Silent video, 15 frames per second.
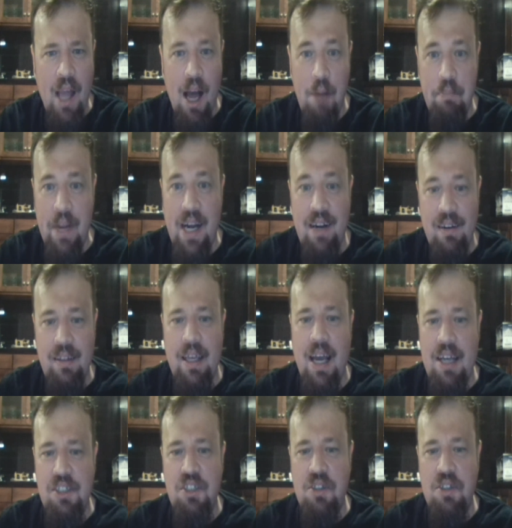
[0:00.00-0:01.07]
Apparently
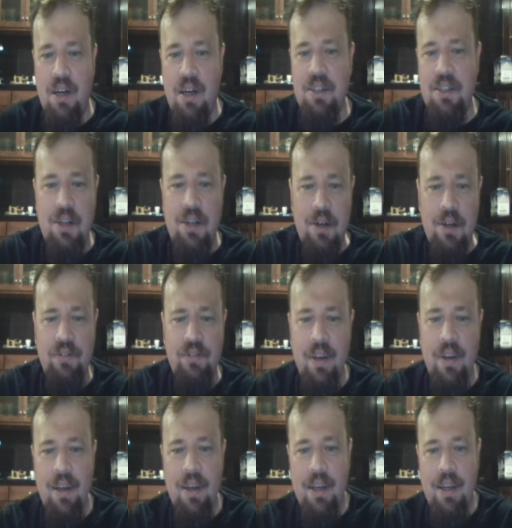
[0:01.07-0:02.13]
I struck a nerve
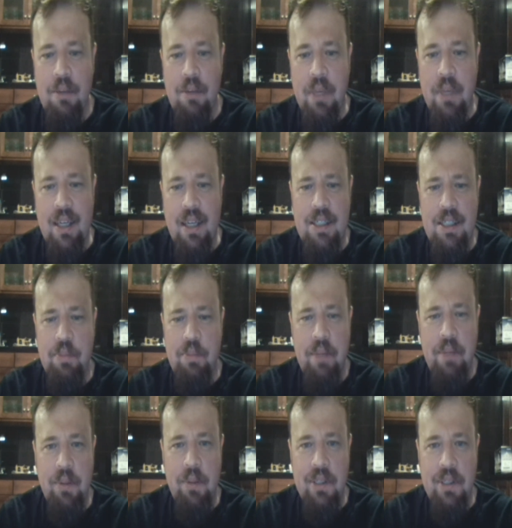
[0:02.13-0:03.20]
because
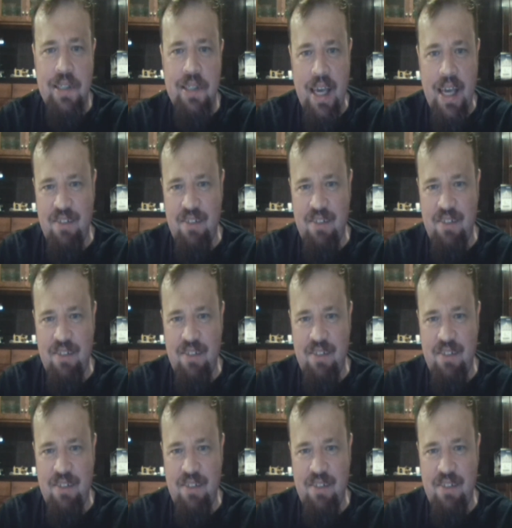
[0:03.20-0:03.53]
people using